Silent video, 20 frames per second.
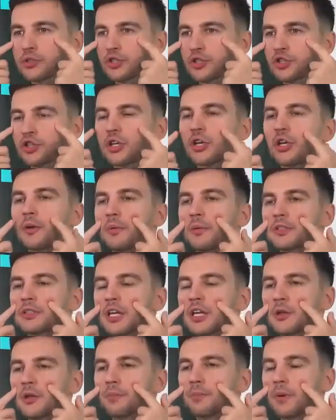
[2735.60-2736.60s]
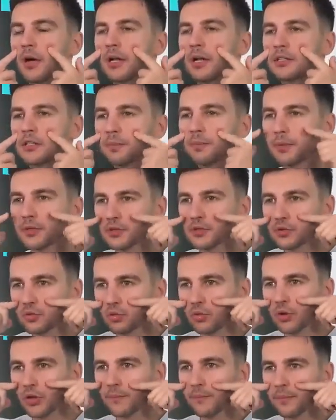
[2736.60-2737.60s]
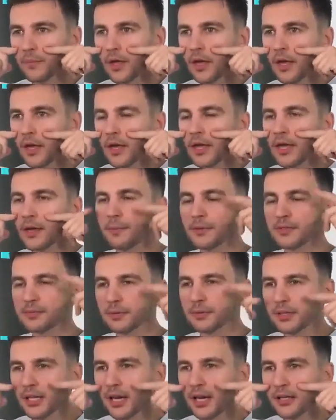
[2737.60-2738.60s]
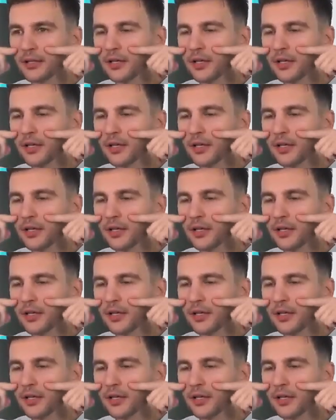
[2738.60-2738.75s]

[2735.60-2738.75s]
Right from the bone, and place your fingers under the cheekbones.